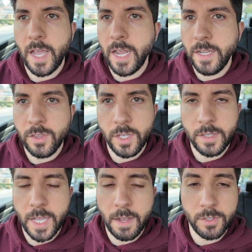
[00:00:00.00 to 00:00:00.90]
anything
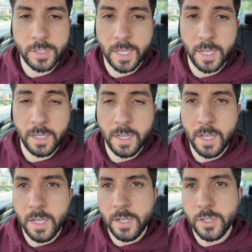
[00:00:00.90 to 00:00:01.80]
they have to say
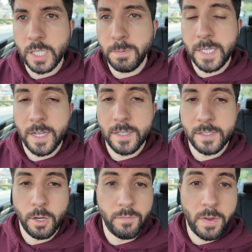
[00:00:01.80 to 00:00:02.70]
just because
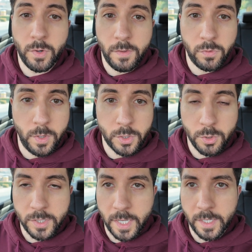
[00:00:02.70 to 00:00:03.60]
their favorite
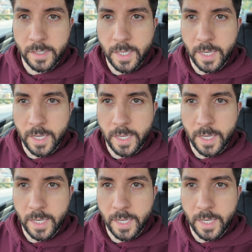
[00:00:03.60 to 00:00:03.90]
influencer said it.